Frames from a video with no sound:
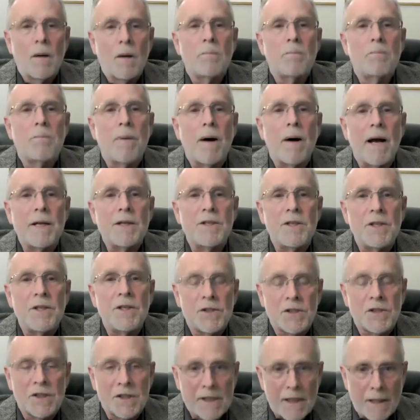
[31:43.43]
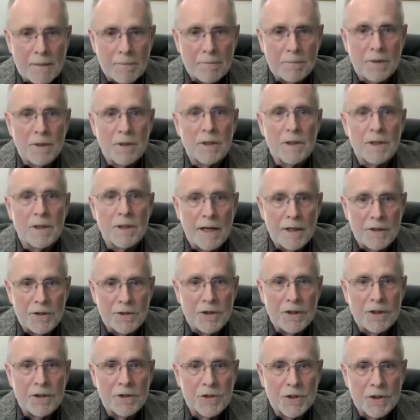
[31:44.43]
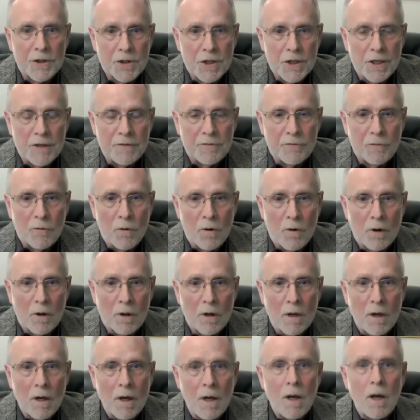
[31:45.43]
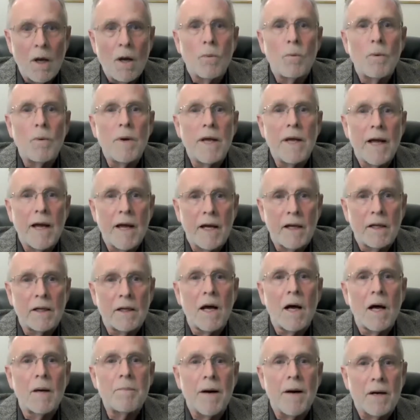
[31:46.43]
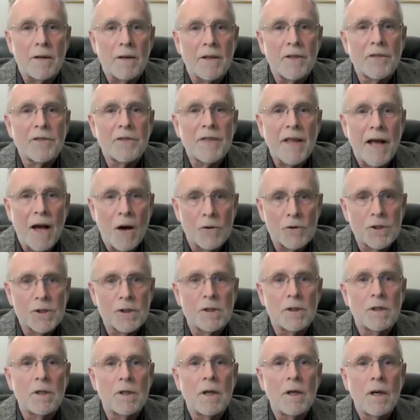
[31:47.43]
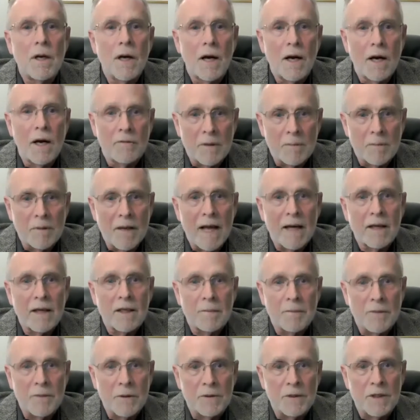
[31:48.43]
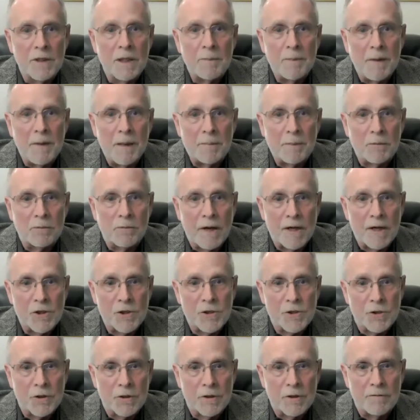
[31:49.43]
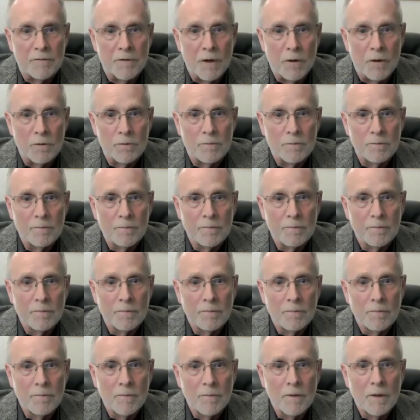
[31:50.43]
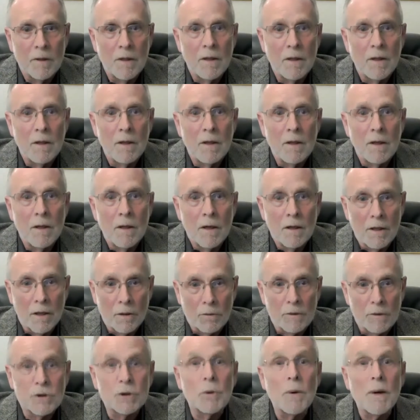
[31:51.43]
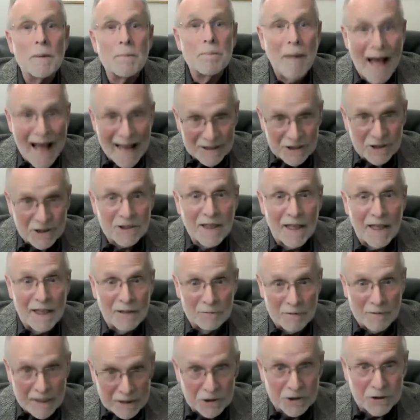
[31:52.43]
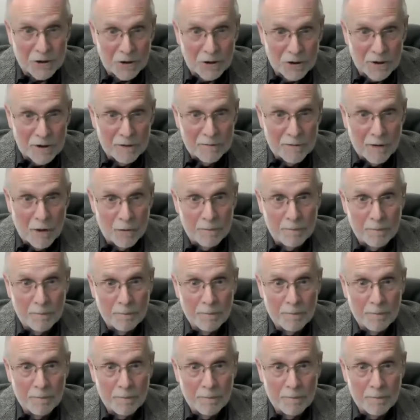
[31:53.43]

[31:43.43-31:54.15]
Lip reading: By December 1964, we had about 1,000 of the Black community people registered to vote. In other words, who had passed and registered to vote.